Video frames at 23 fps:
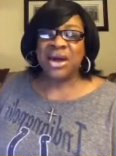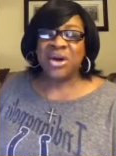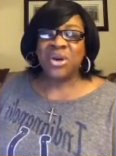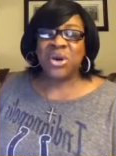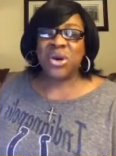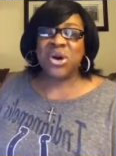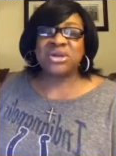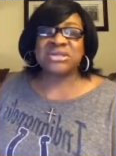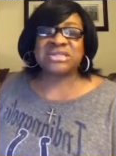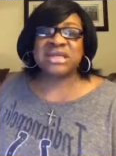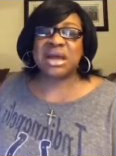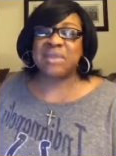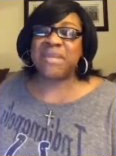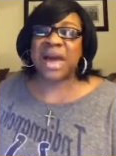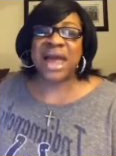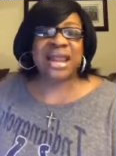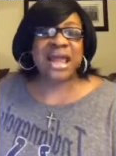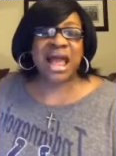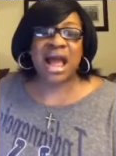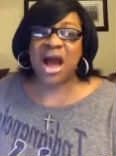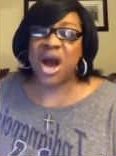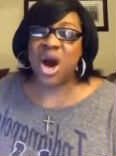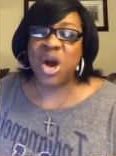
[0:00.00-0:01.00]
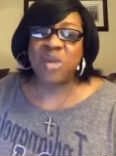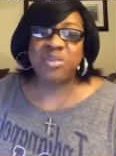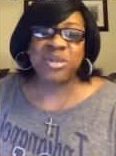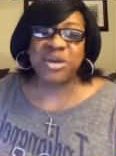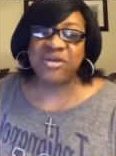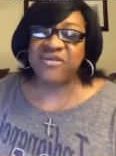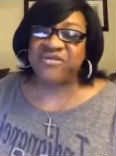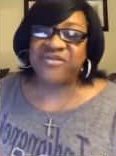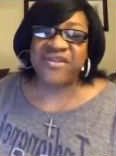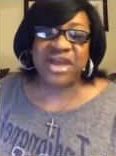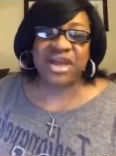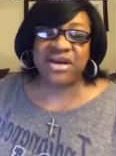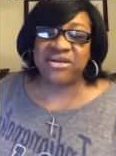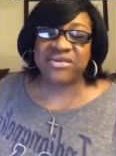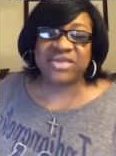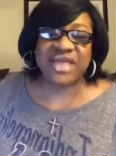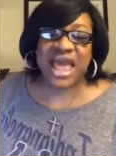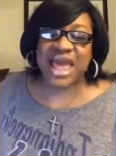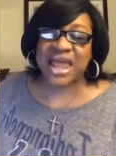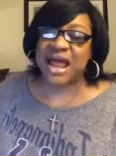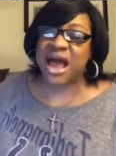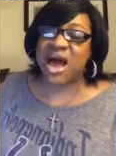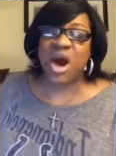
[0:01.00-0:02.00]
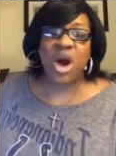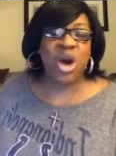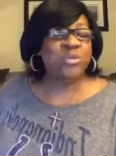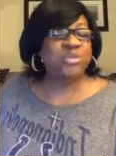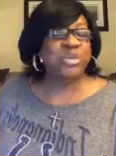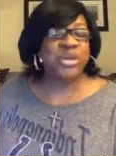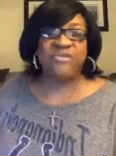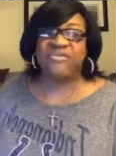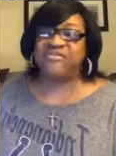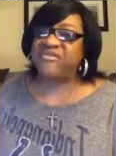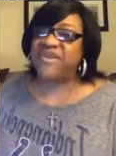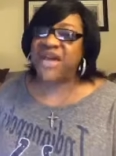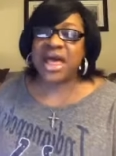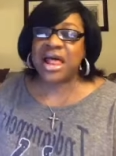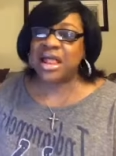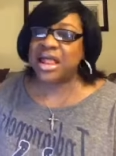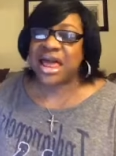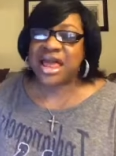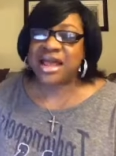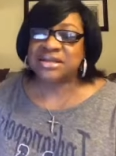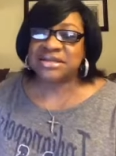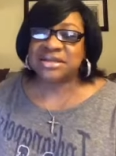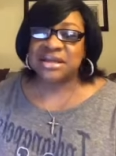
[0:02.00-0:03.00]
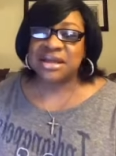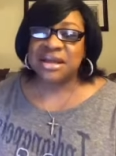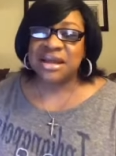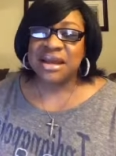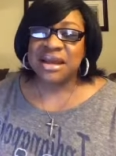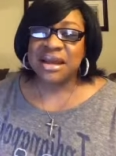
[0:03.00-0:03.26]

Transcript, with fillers: Ooh, somebody, I hope you feel that. I hope you feel it.